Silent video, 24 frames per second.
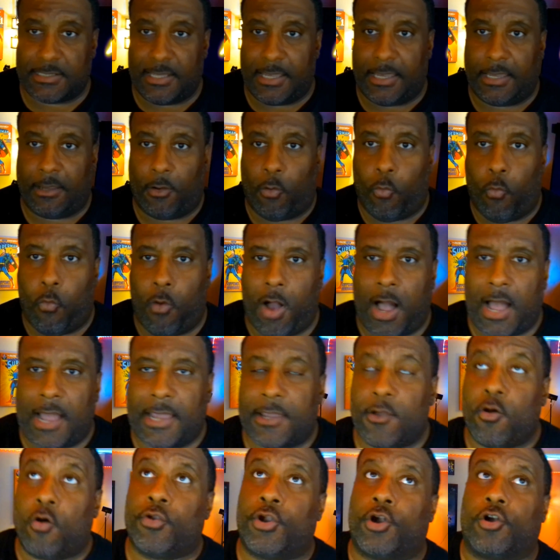thing,
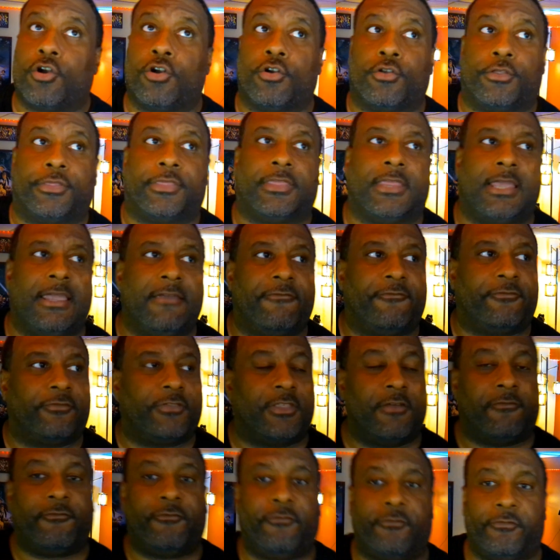why on earth, if
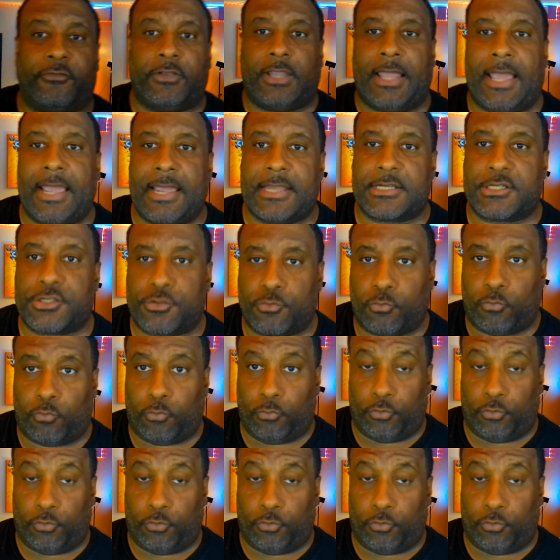the Flash